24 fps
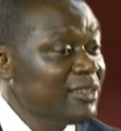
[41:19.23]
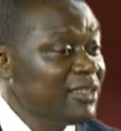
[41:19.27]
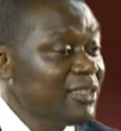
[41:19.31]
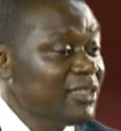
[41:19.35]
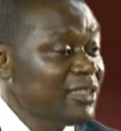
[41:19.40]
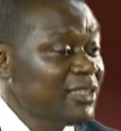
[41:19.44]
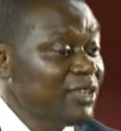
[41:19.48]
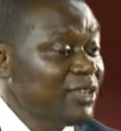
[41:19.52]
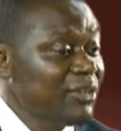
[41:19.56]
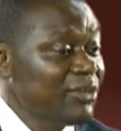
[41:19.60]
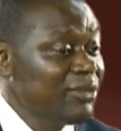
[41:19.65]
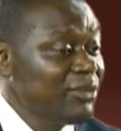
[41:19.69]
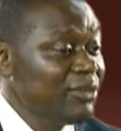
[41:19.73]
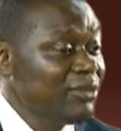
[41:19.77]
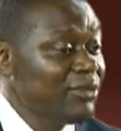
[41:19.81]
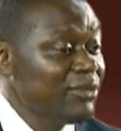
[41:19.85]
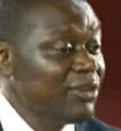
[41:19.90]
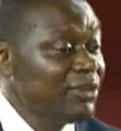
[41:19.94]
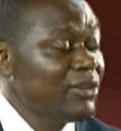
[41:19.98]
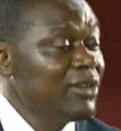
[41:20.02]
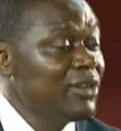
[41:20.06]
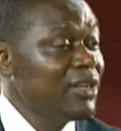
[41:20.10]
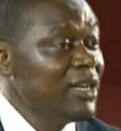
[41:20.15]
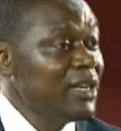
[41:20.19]
it's a
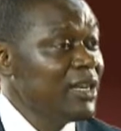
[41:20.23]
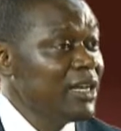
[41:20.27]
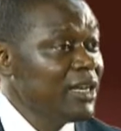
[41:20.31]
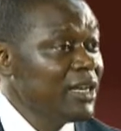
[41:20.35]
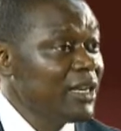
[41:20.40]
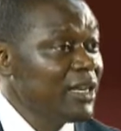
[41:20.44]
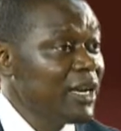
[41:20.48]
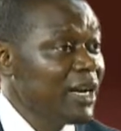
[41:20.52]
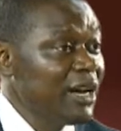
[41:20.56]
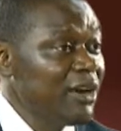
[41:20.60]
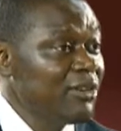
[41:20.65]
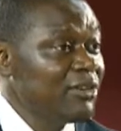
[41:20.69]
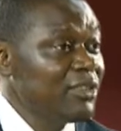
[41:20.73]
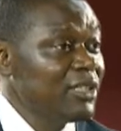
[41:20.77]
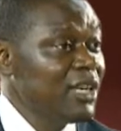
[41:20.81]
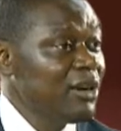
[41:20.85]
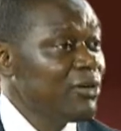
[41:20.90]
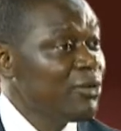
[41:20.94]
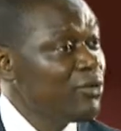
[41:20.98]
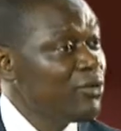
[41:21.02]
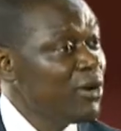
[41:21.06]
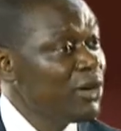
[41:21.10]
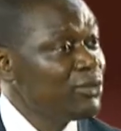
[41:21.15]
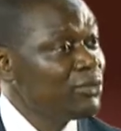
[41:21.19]
novel ground that we
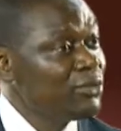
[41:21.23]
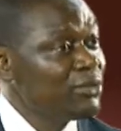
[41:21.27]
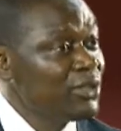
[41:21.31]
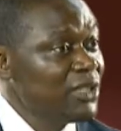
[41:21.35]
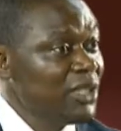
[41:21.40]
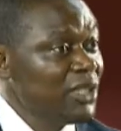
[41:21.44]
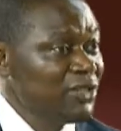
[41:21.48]
want to test. So